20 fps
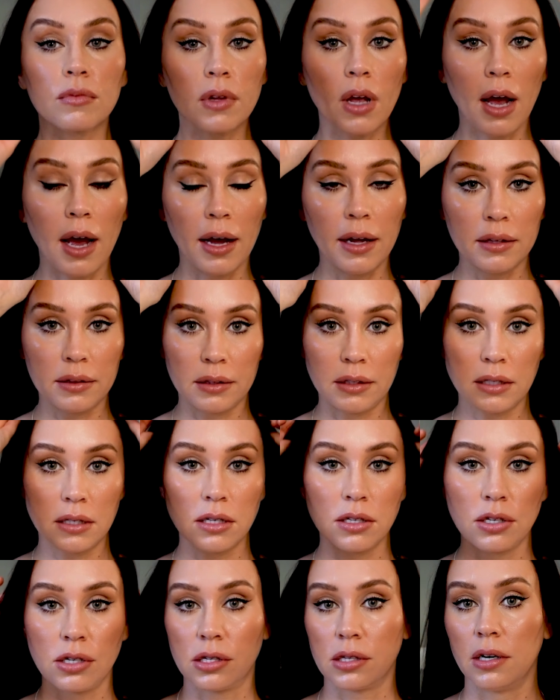And this
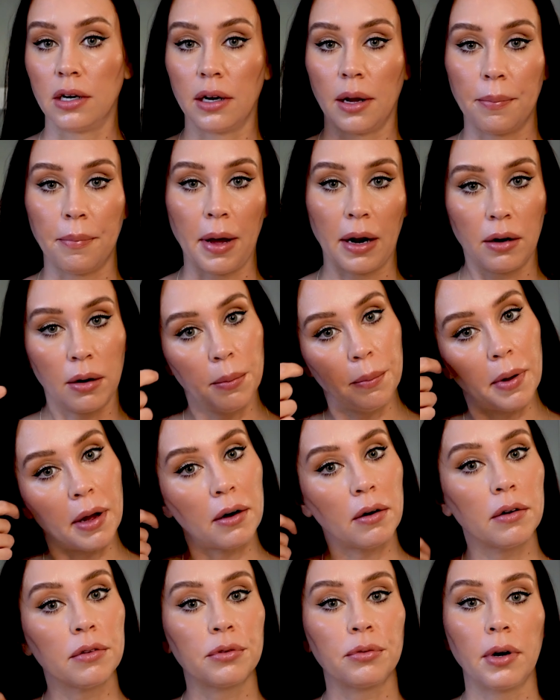is just gonna get better and
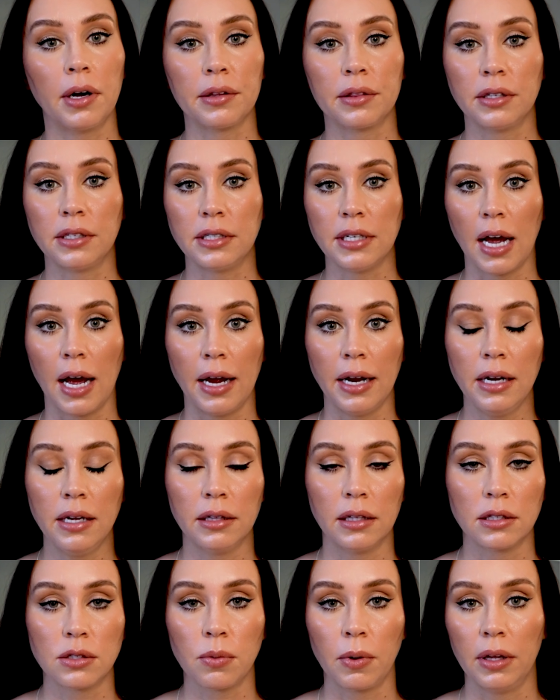better throughout the day, and
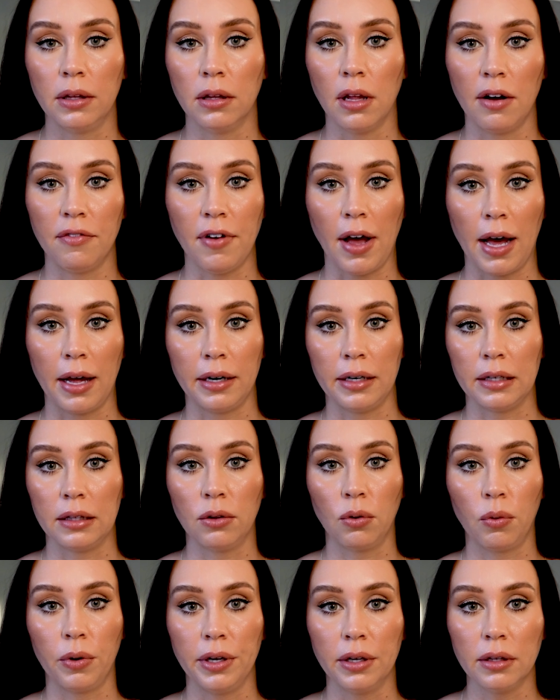that's why I love adding
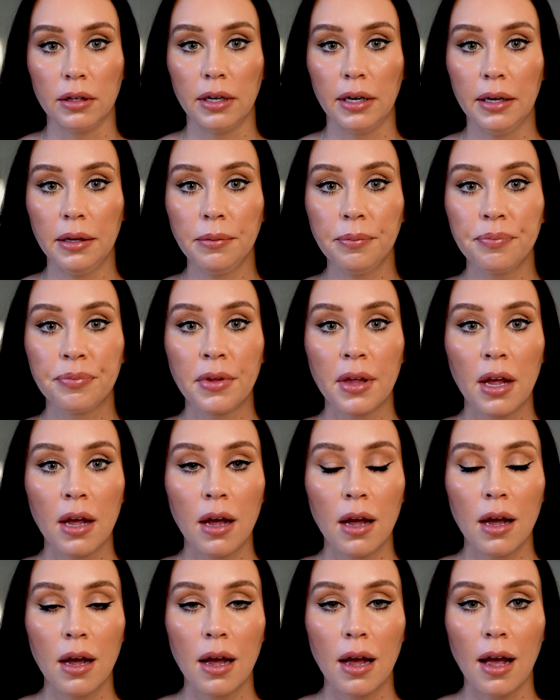the oil in.
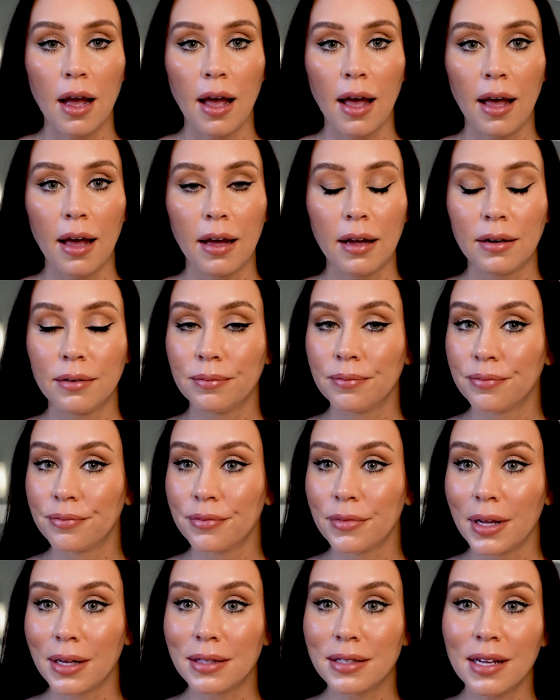And
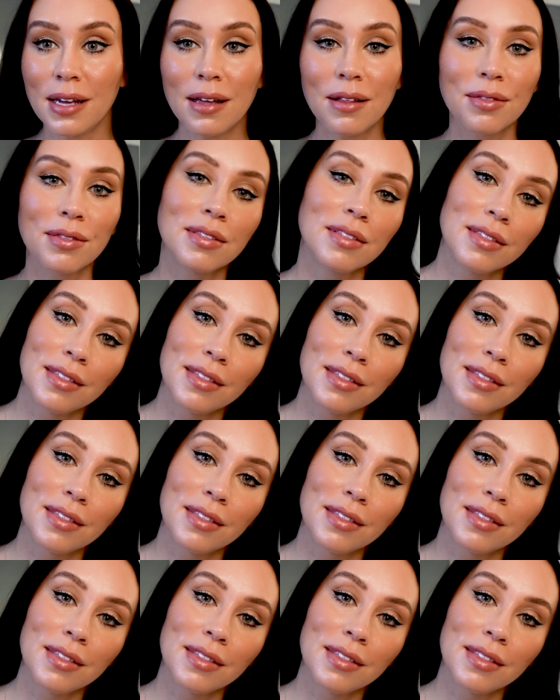that's it.